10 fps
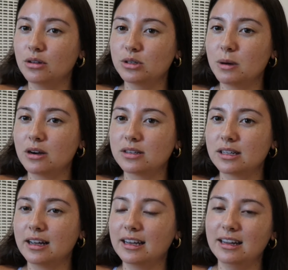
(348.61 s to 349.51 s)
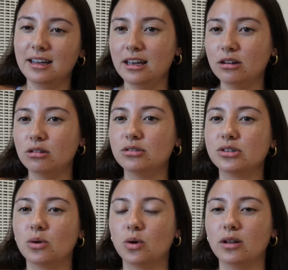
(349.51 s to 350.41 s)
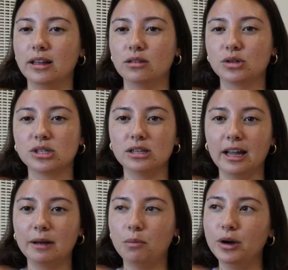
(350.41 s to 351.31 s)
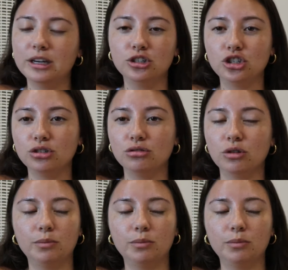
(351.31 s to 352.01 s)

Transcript: those pairs of like kitty heels or like those like pointed shoe